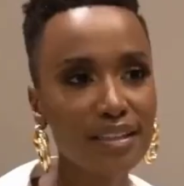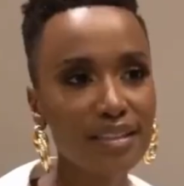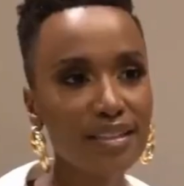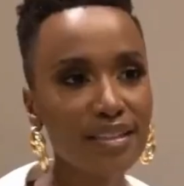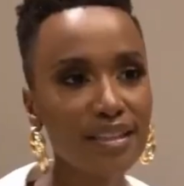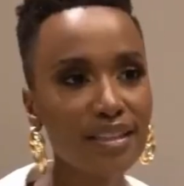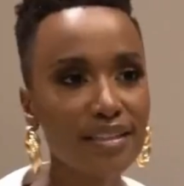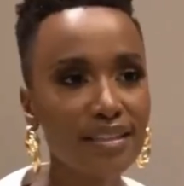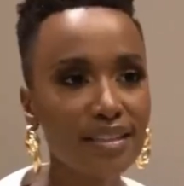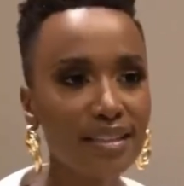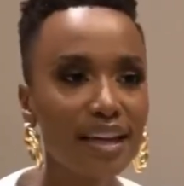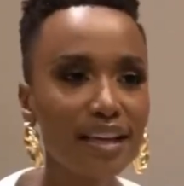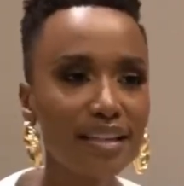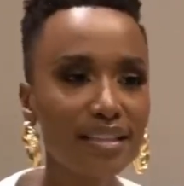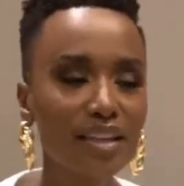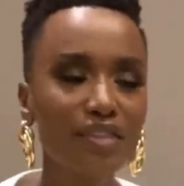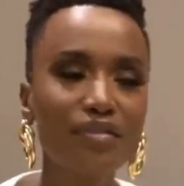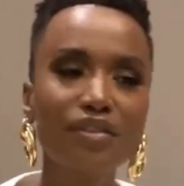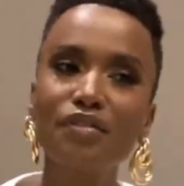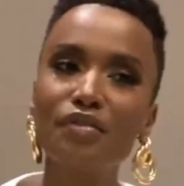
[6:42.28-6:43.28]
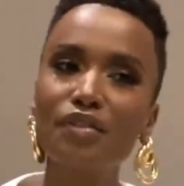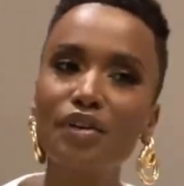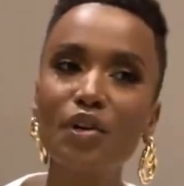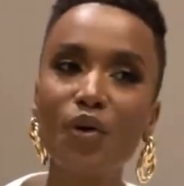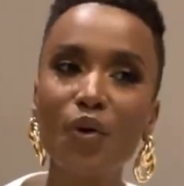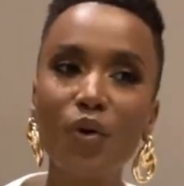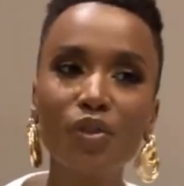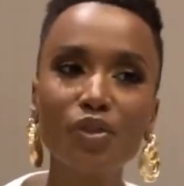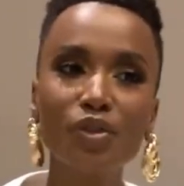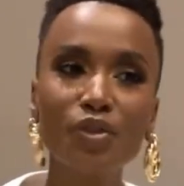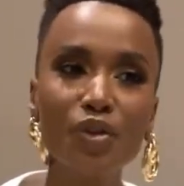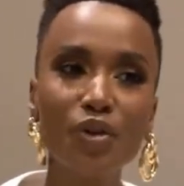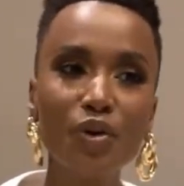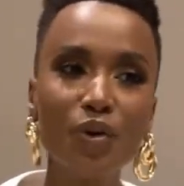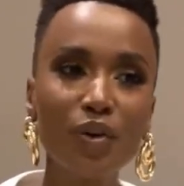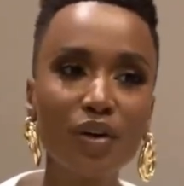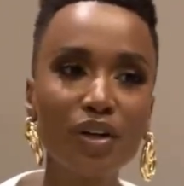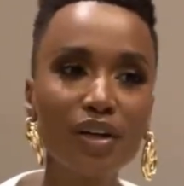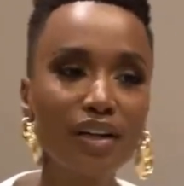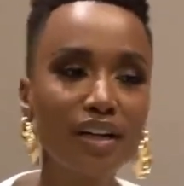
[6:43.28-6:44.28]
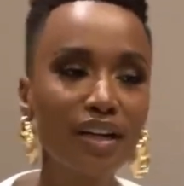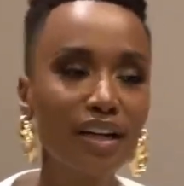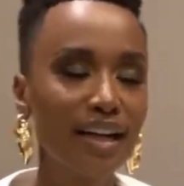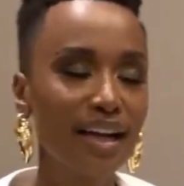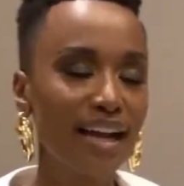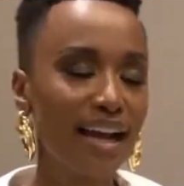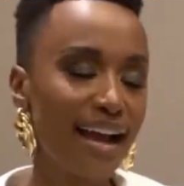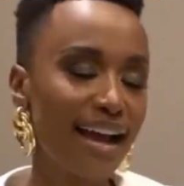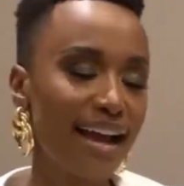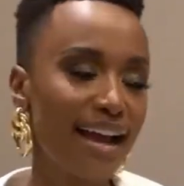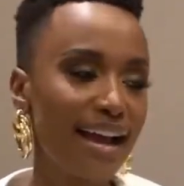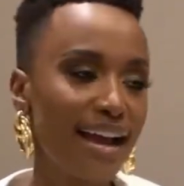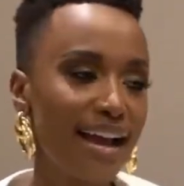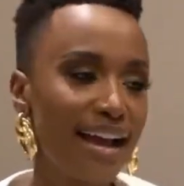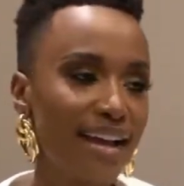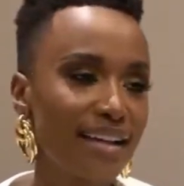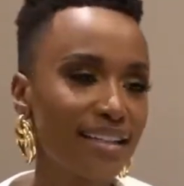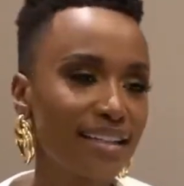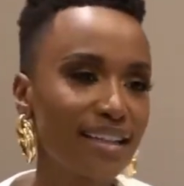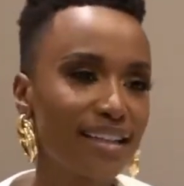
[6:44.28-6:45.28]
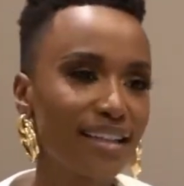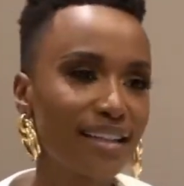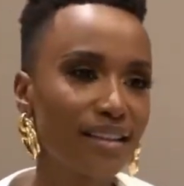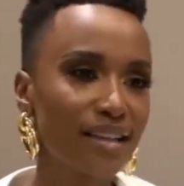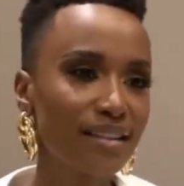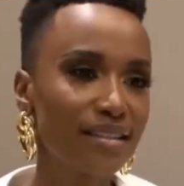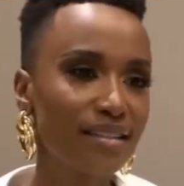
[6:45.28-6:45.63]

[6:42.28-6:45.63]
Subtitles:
Maybe it's to see if they're neat and tidy, or